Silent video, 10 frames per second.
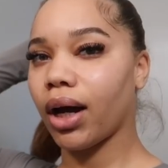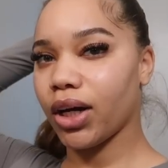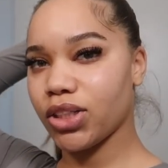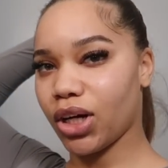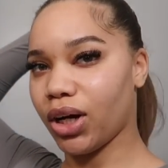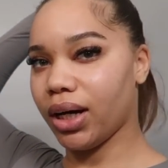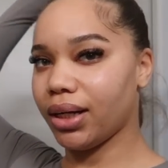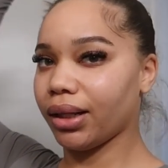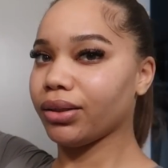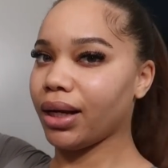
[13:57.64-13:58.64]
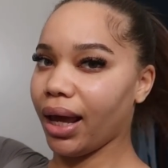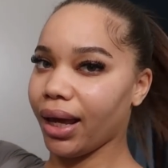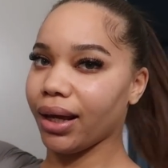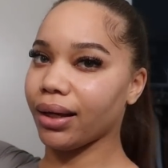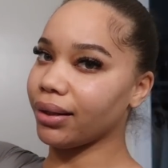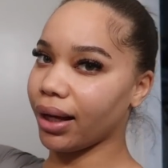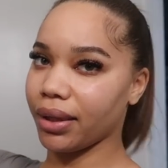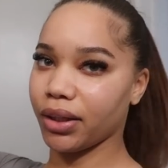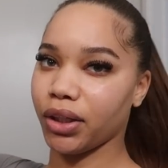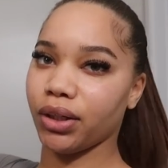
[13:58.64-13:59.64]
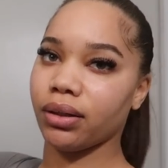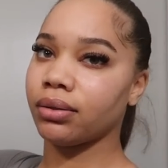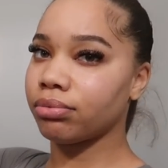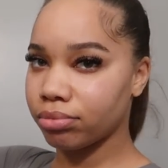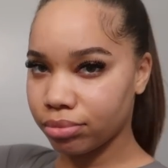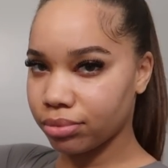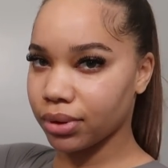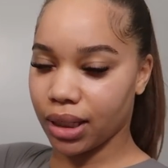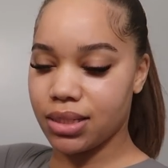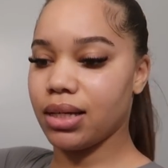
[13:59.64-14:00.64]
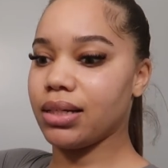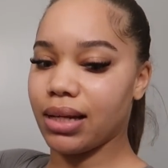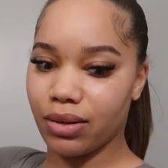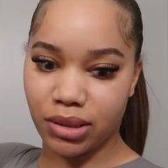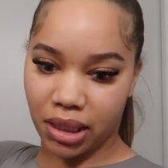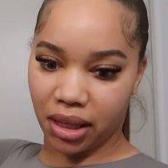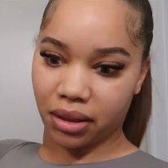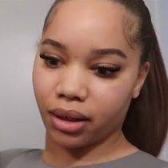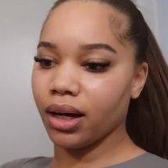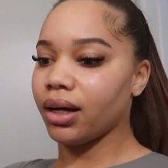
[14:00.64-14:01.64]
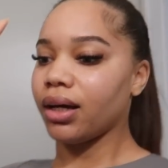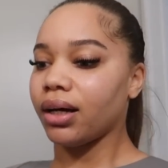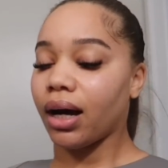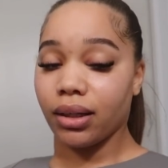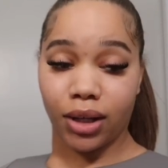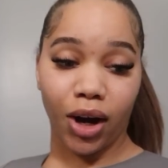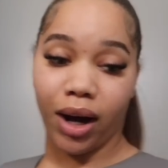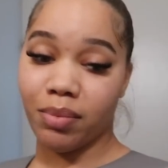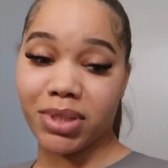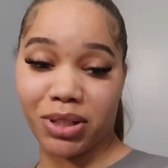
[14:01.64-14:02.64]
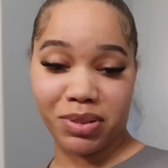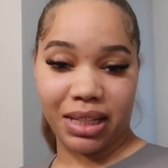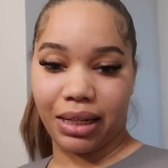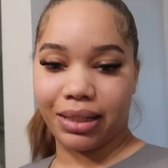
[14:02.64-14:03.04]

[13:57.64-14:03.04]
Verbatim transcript: all right y'all another day another let's get this house together y'all i'm so sick of